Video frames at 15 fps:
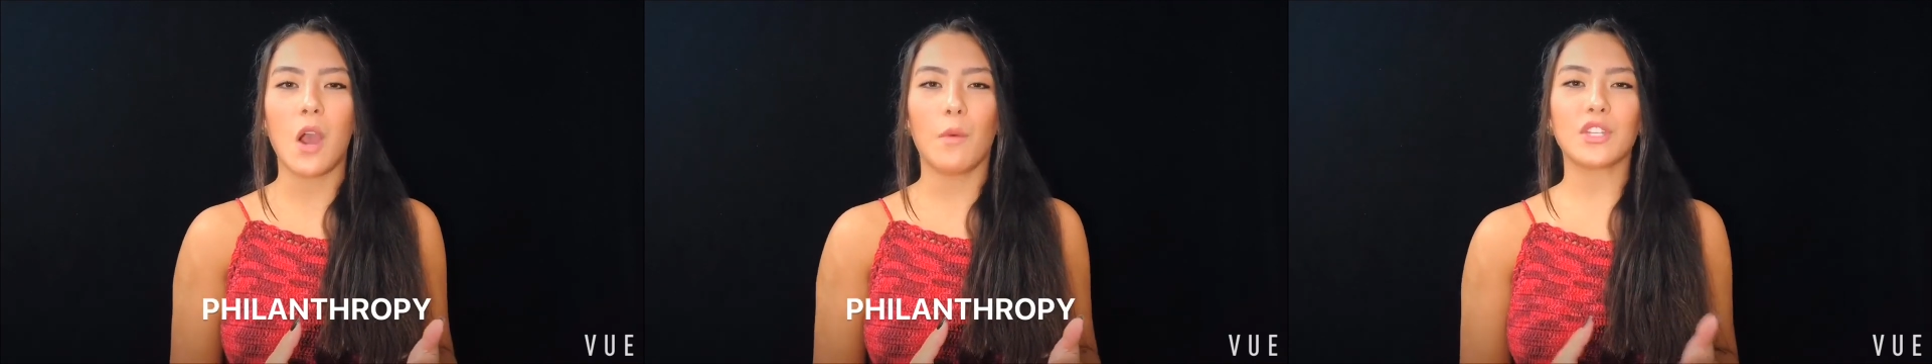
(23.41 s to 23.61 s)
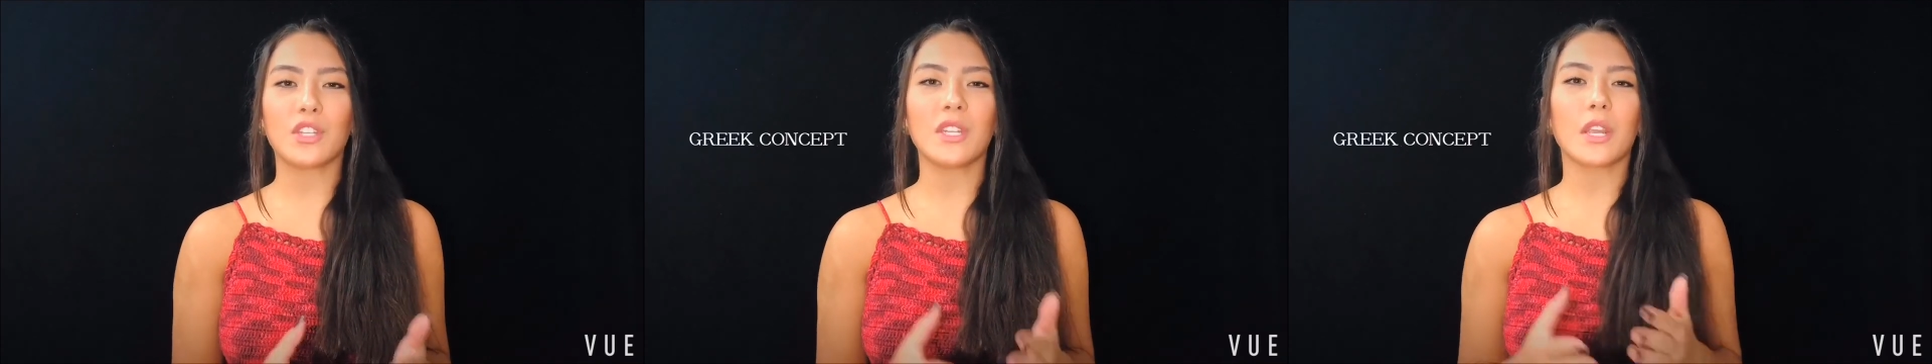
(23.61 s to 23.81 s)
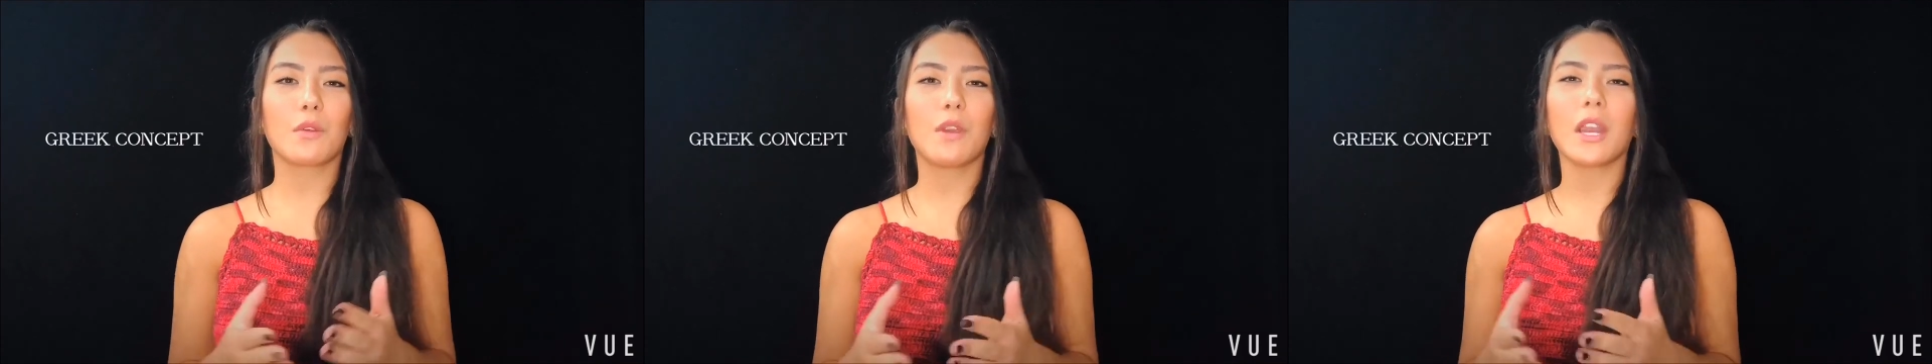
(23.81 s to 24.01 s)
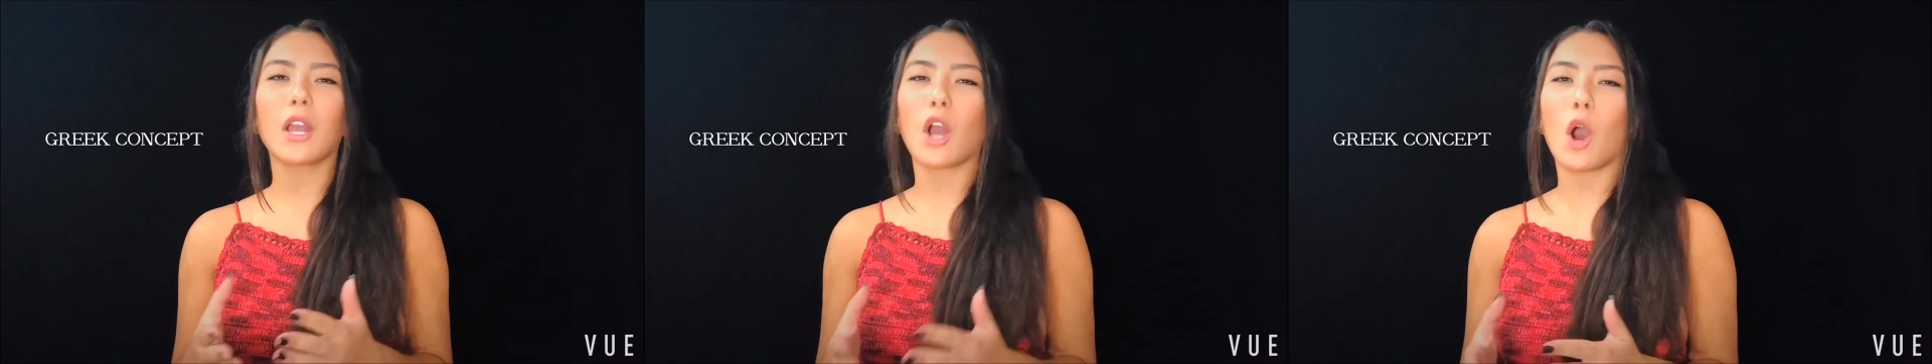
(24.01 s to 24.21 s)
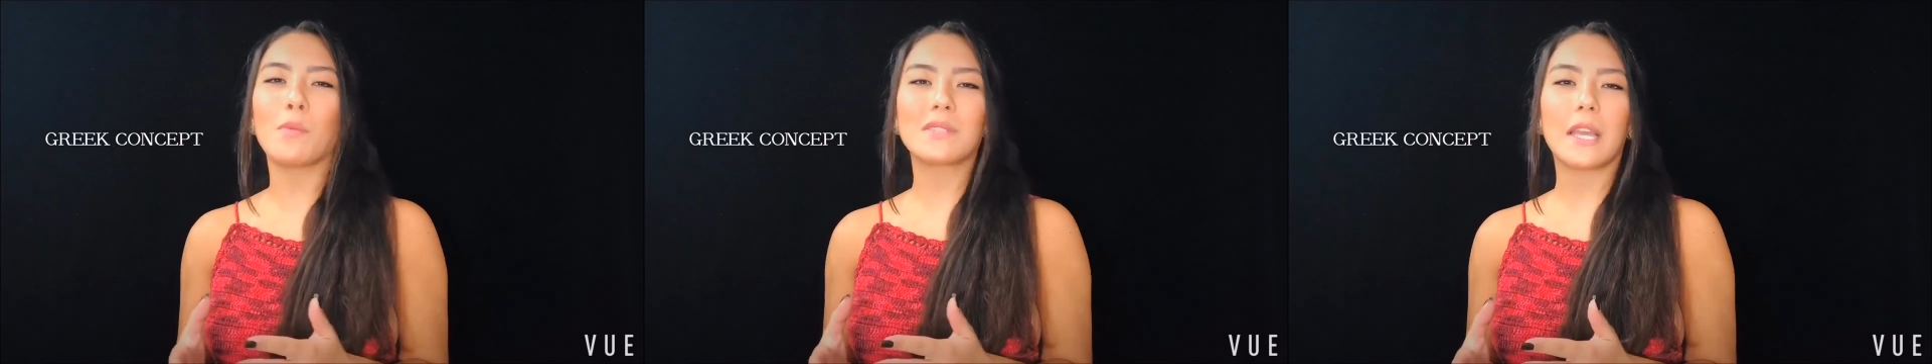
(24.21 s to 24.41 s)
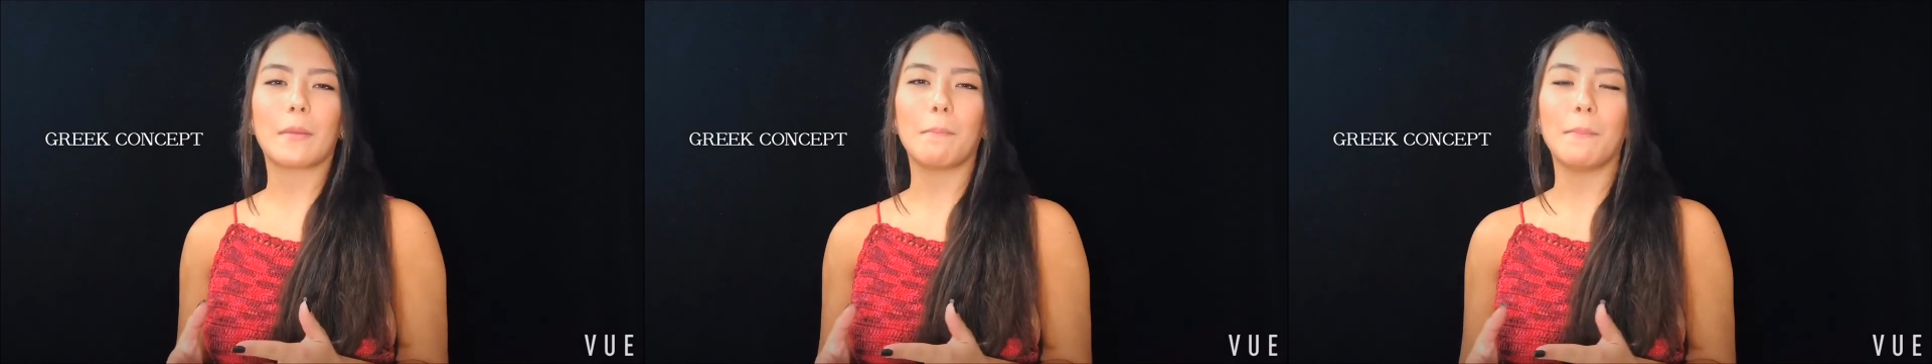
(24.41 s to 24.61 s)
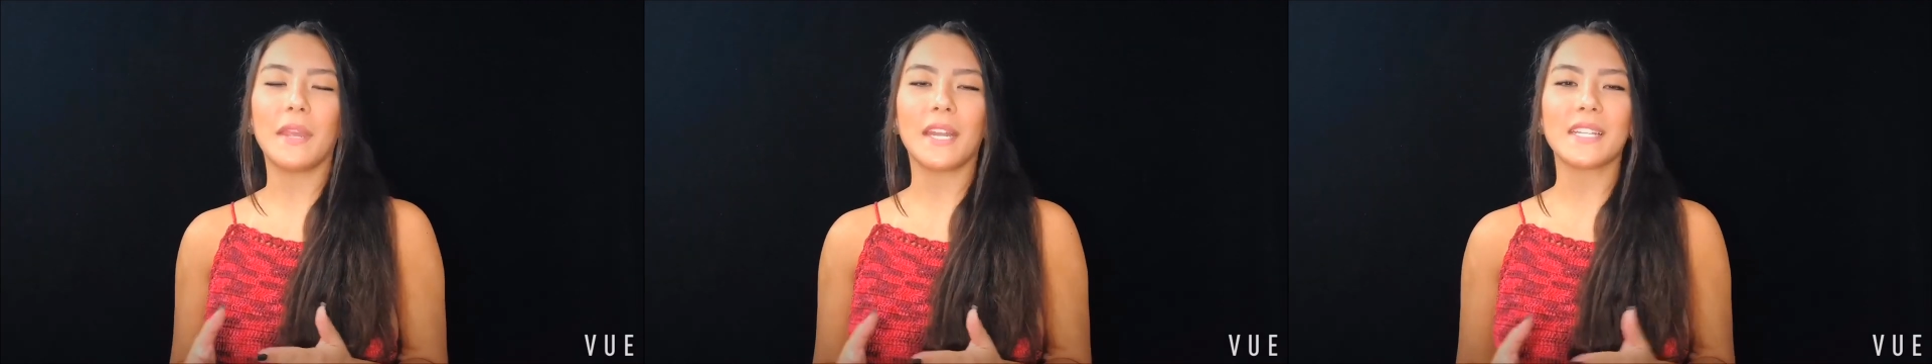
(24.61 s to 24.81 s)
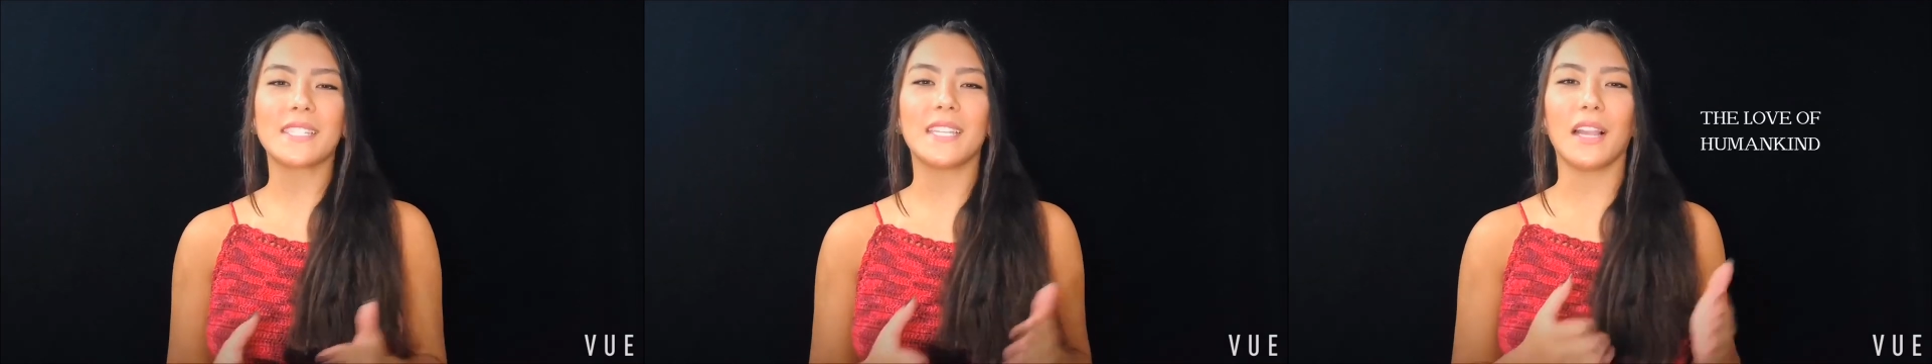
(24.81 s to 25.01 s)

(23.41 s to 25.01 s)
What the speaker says: which in the Greek concept means